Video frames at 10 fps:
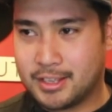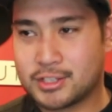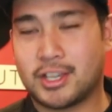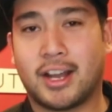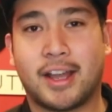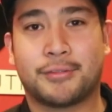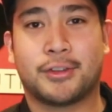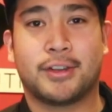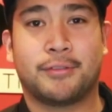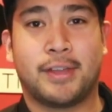sought
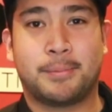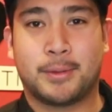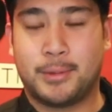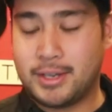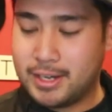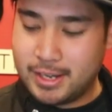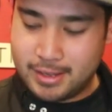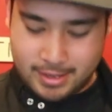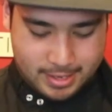after in the vape community.